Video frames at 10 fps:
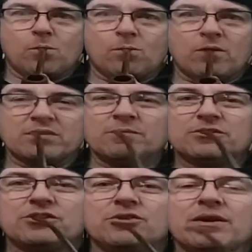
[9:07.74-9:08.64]
Someone
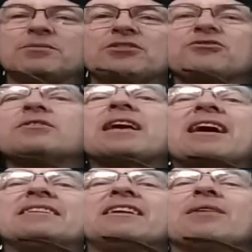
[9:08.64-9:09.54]
should do it. I'm just throwing that
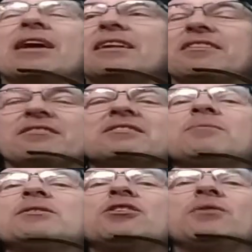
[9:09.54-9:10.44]
idea right out there.
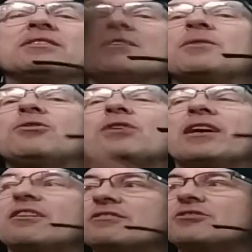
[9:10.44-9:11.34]
Someone do it. Some recording
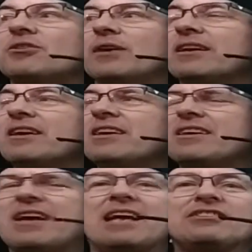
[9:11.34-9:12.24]
artist do it.
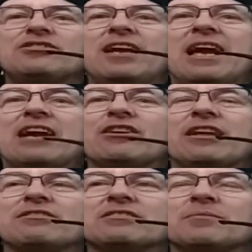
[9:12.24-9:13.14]
Anthony Haggerty
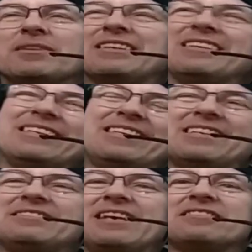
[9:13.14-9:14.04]
or something. Oh, I
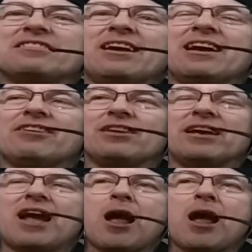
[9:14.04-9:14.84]
can't see Anthony Haggerty.